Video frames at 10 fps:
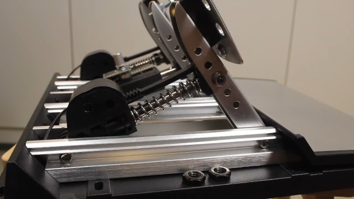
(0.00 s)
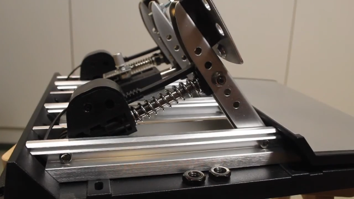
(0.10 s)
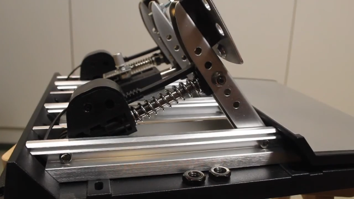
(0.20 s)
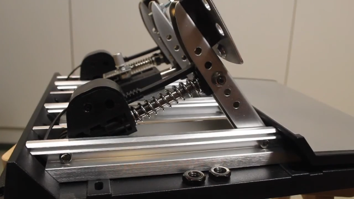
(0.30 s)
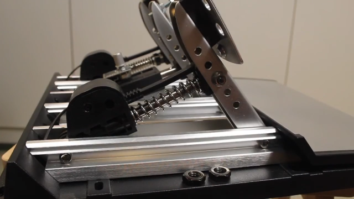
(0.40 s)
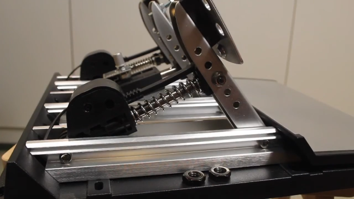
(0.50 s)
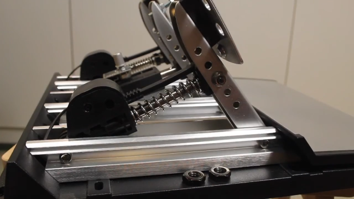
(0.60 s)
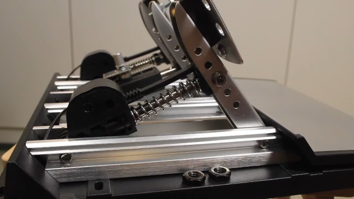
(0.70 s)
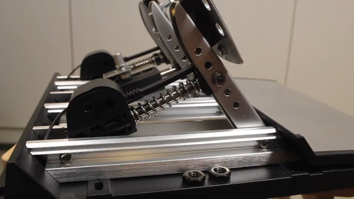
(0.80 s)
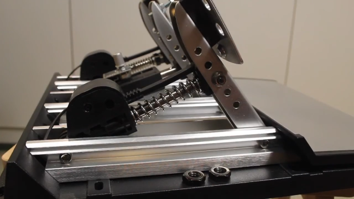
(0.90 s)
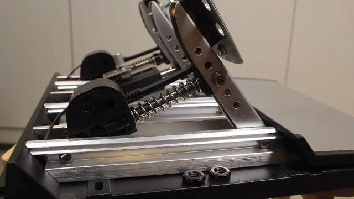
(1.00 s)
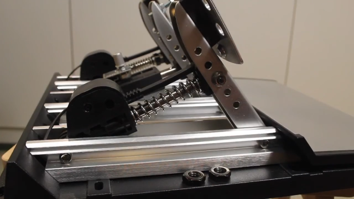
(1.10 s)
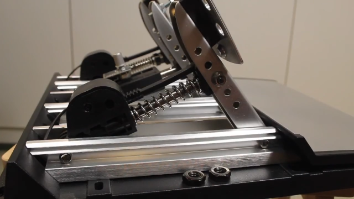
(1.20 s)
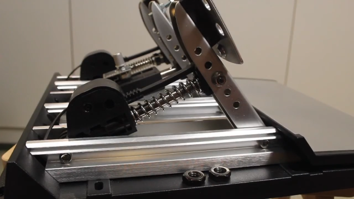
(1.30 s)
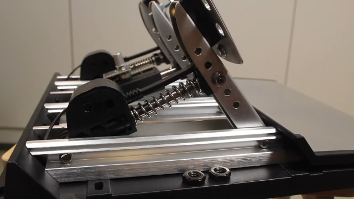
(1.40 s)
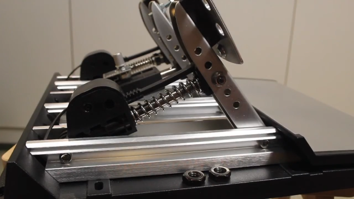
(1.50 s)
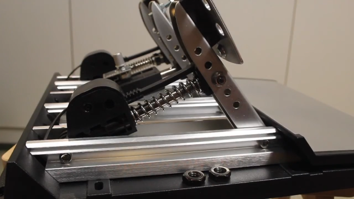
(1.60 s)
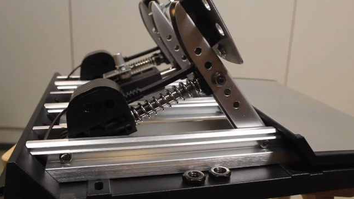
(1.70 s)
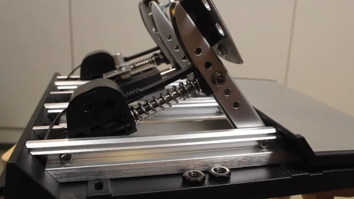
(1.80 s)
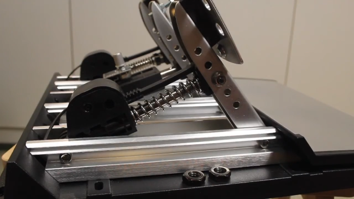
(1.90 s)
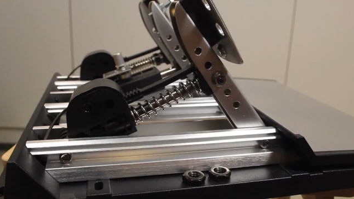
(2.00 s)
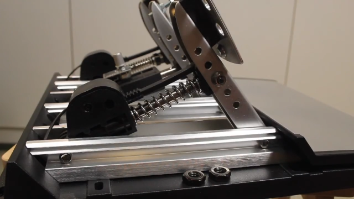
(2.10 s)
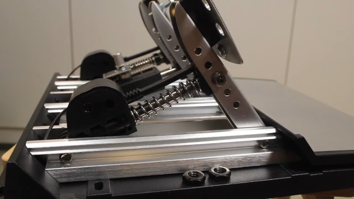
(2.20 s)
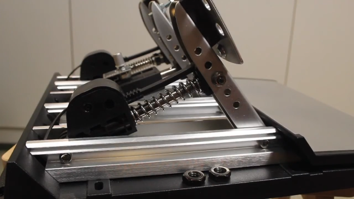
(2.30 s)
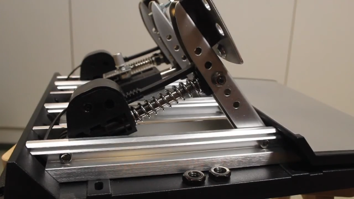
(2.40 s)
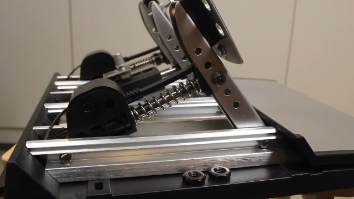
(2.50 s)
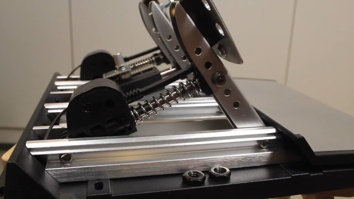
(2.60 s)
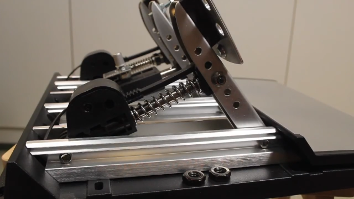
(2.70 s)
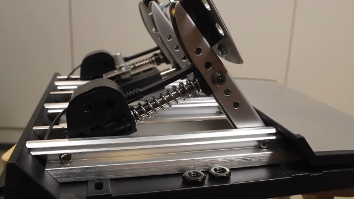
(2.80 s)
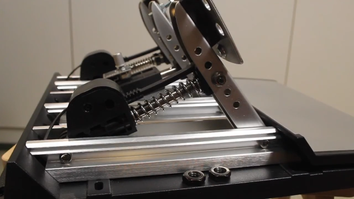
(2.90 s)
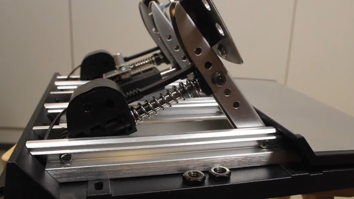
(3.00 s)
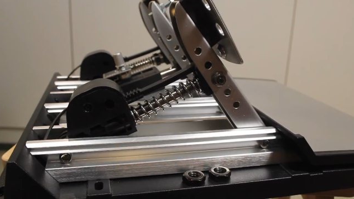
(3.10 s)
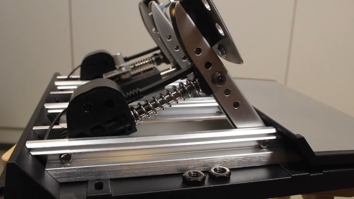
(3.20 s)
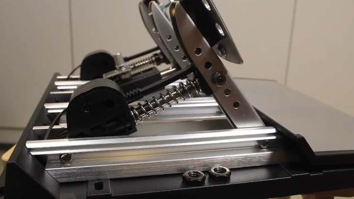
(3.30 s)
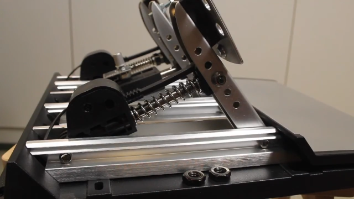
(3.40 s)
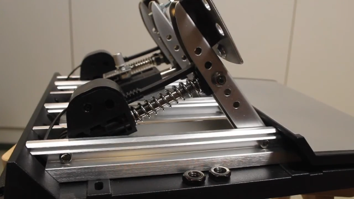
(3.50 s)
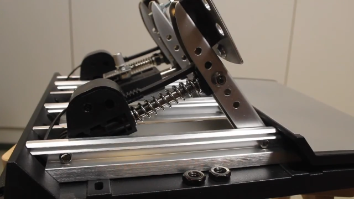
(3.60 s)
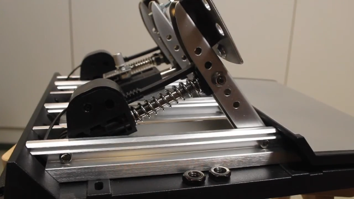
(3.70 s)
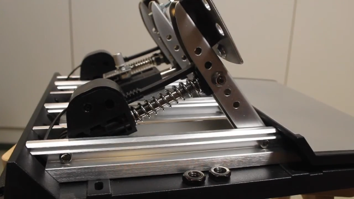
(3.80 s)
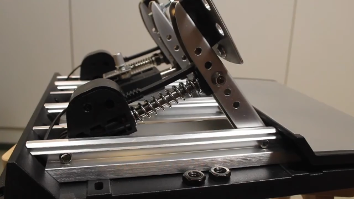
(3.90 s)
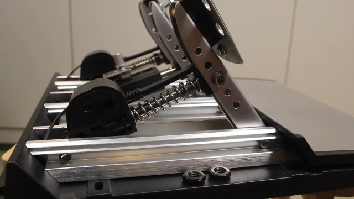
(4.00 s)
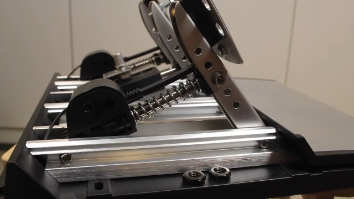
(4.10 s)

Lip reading: (no speaker visible)